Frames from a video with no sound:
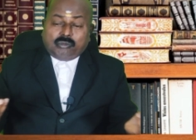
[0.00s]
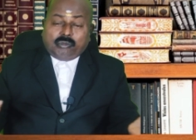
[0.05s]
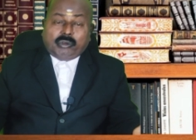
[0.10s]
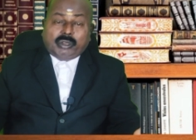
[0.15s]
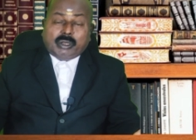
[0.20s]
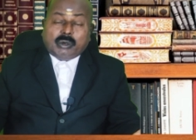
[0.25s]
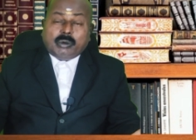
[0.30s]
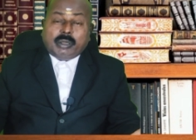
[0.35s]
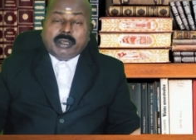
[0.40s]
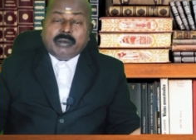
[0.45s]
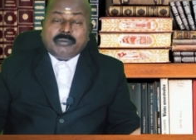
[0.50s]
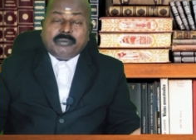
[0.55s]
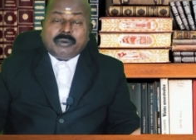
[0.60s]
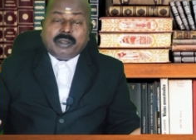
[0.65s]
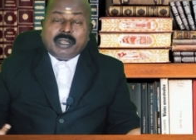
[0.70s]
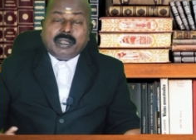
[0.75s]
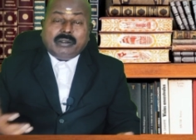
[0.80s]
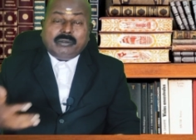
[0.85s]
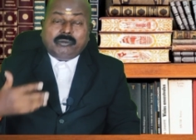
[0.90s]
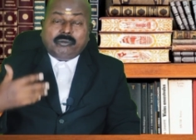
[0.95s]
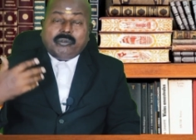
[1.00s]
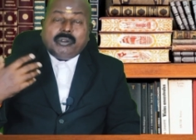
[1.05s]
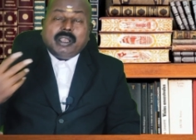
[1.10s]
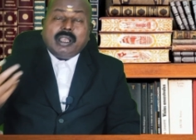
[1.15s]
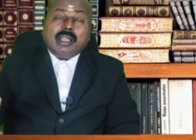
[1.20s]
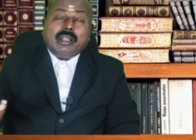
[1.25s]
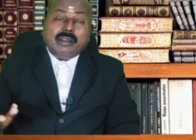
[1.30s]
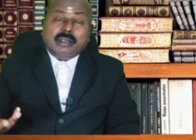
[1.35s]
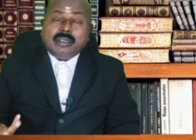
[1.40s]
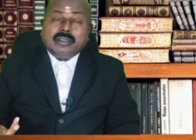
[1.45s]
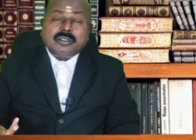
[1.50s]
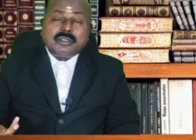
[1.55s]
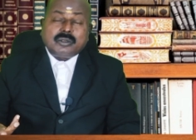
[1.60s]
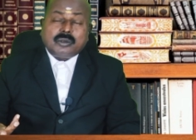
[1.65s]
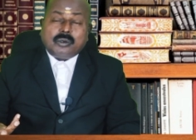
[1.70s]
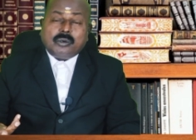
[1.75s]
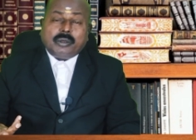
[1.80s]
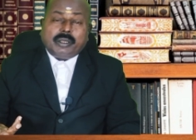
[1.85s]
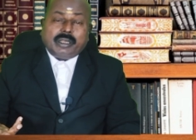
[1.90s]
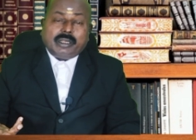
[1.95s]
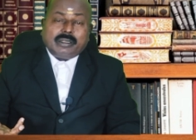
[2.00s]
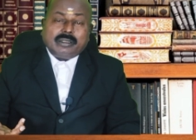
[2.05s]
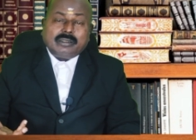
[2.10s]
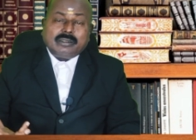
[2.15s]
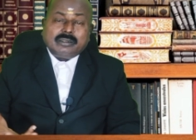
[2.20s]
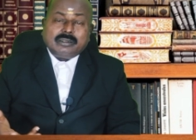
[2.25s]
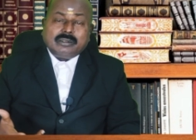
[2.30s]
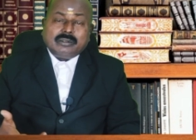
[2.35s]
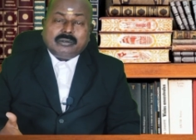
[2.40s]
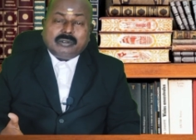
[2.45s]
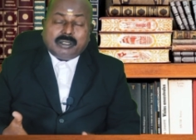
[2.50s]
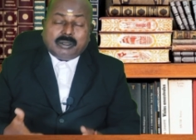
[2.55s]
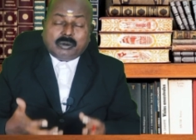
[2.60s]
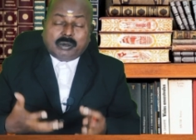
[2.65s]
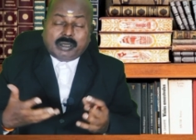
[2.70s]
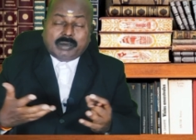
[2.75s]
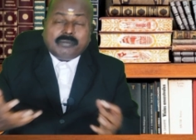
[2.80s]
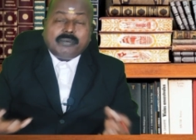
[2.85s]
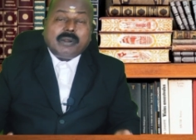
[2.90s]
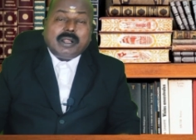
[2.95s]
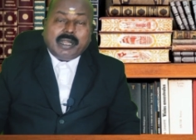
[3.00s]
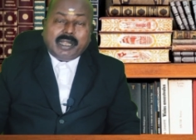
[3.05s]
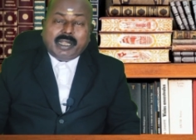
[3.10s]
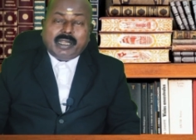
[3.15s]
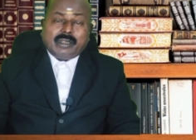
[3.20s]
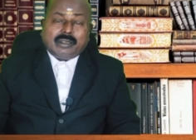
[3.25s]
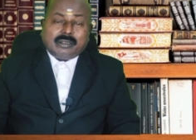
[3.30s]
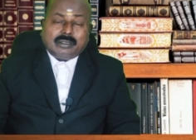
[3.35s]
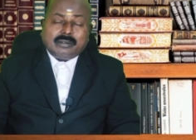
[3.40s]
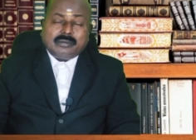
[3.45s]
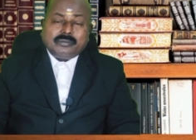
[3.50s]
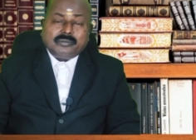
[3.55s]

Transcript: we couldn't find where it's going. We couldn't find it.